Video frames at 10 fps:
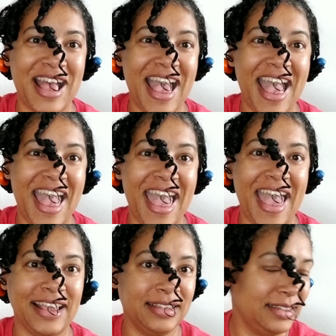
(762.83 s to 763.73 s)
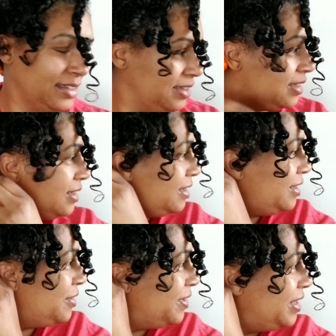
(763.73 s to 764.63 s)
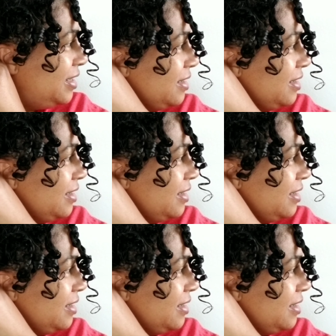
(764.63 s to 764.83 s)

All right.